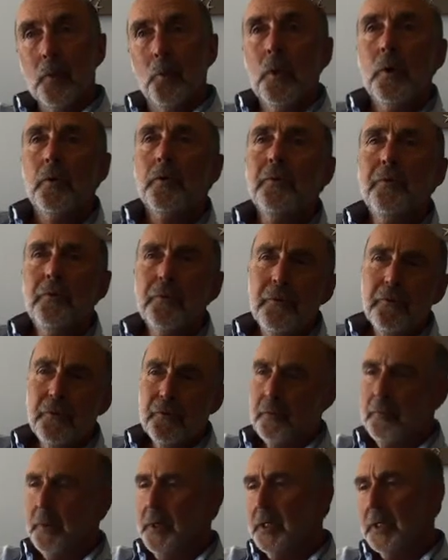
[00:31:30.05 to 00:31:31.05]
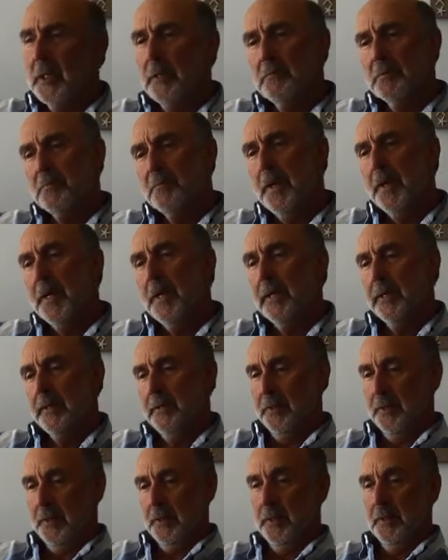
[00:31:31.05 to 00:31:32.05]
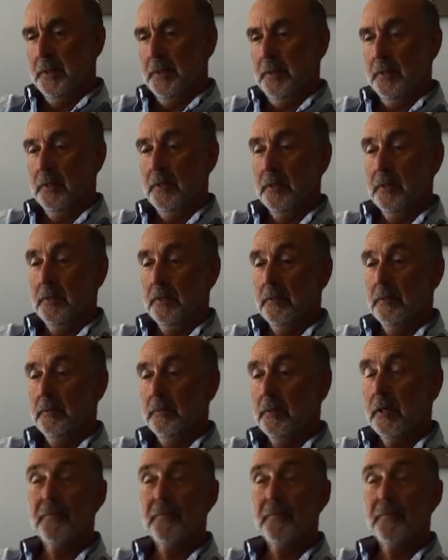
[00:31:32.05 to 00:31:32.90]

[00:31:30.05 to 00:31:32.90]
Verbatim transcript: Well, if, if somebody comes back and says, you know,